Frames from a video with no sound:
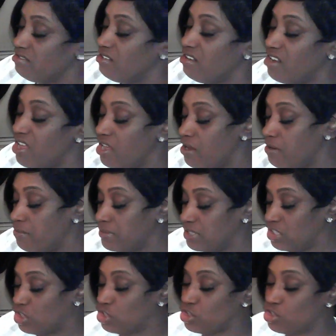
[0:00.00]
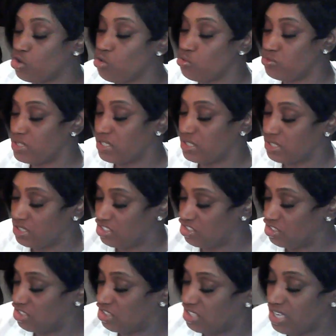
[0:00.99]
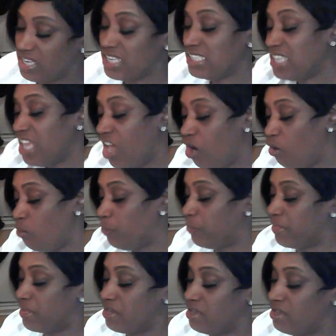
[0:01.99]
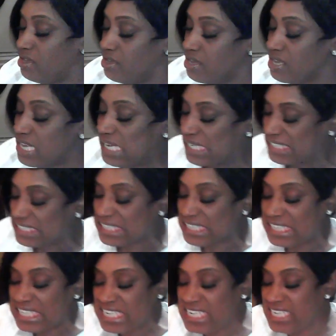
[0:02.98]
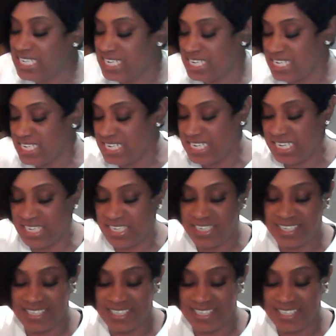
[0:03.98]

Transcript: Lamb is so delicious and it's healthy. It's lean eating.